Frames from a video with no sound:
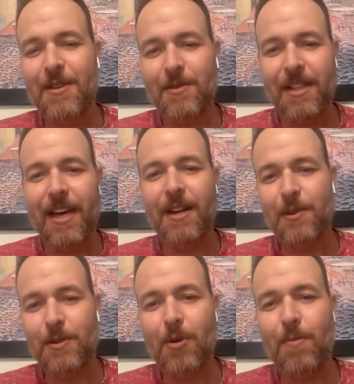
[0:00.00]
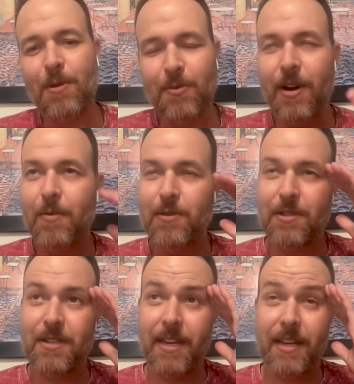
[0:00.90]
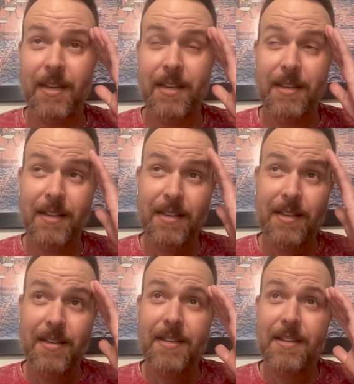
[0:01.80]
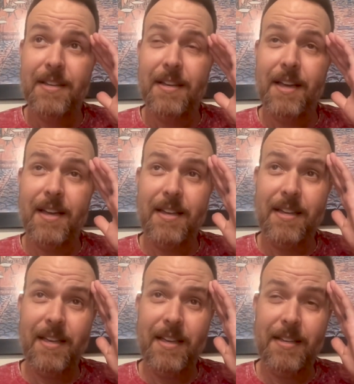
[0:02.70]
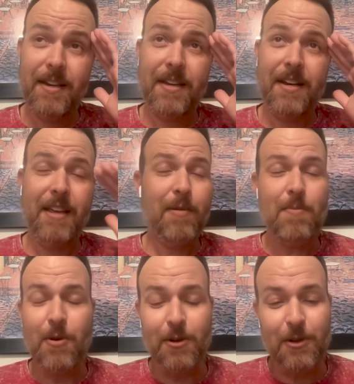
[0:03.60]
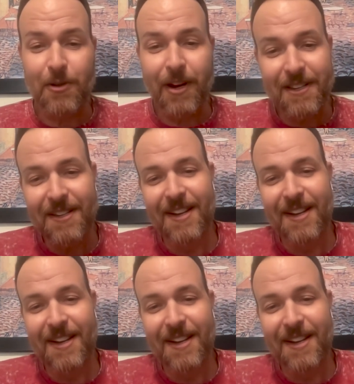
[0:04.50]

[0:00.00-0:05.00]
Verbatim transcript: a lot of those moments where I was just like, uh, is it going to give me more stress